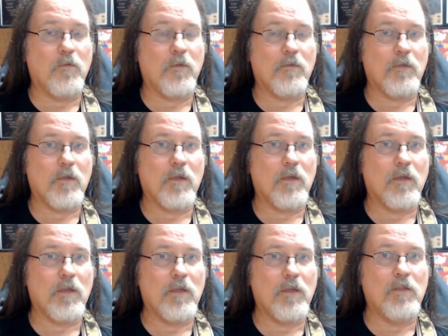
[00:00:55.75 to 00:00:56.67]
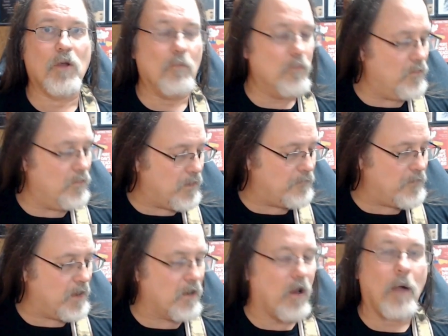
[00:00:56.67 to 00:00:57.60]
You don't move your
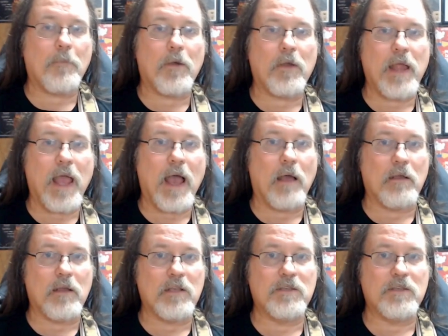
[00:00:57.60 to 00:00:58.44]
finger up or down, because